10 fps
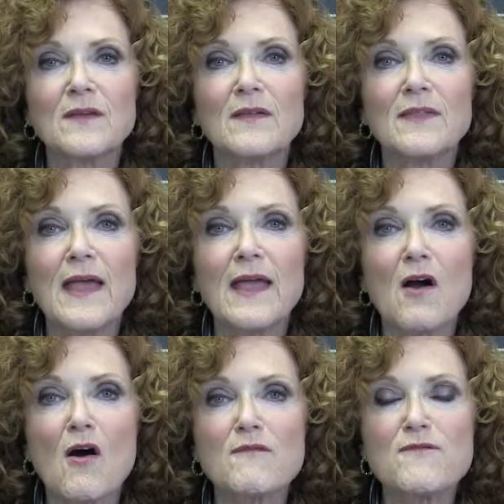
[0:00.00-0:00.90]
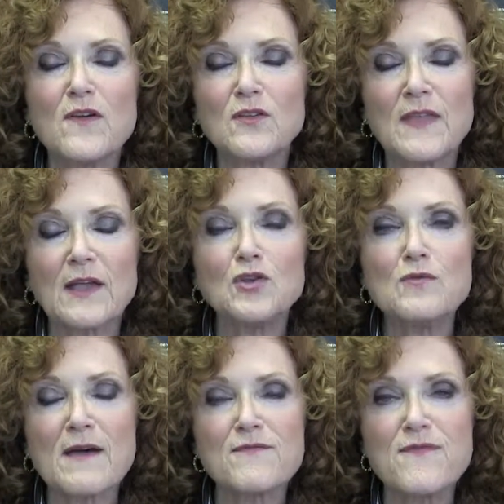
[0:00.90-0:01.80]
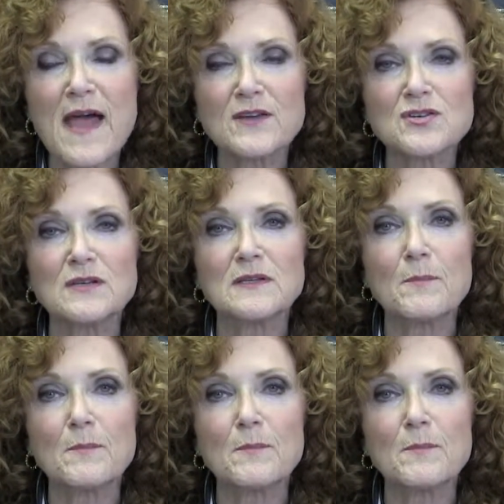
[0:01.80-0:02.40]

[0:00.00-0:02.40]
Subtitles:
that you have fashioned